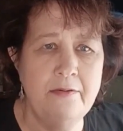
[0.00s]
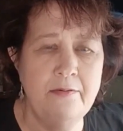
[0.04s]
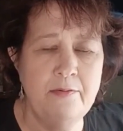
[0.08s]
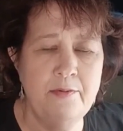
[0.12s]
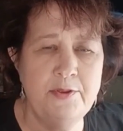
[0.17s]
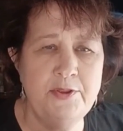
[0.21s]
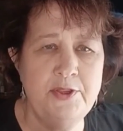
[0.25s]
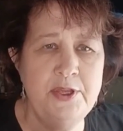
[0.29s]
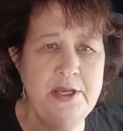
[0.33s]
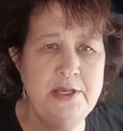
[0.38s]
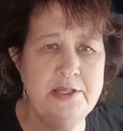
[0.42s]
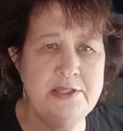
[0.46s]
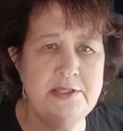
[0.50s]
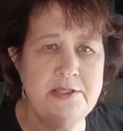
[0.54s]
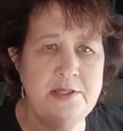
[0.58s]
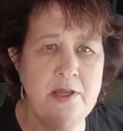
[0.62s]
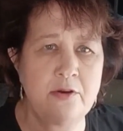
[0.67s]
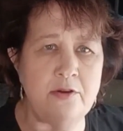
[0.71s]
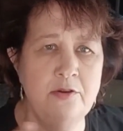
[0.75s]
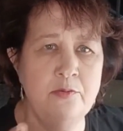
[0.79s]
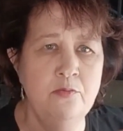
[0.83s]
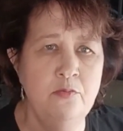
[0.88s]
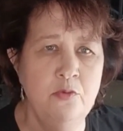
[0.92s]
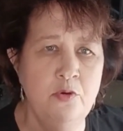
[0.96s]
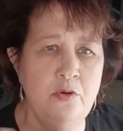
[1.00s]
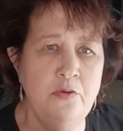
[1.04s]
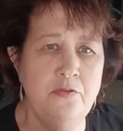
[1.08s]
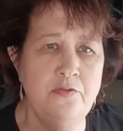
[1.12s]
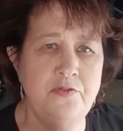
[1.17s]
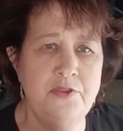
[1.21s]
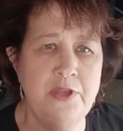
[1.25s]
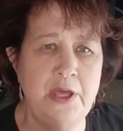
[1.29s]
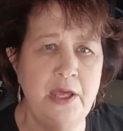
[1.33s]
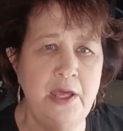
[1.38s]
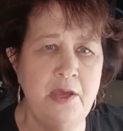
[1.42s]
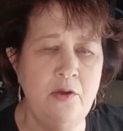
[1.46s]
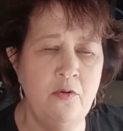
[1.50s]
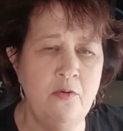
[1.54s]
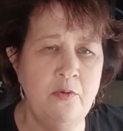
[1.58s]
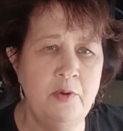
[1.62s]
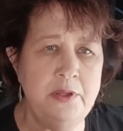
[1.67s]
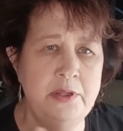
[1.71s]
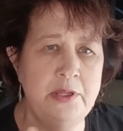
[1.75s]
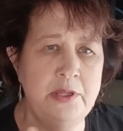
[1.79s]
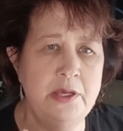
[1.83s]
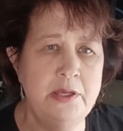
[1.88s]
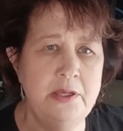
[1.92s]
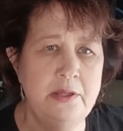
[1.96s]
things don't move there, or
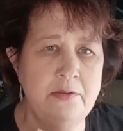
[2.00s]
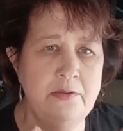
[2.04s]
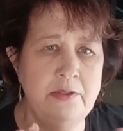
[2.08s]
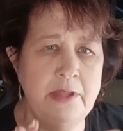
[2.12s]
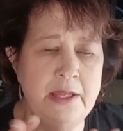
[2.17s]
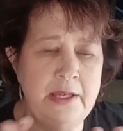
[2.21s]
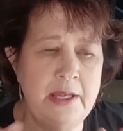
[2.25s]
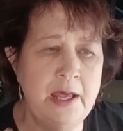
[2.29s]
when then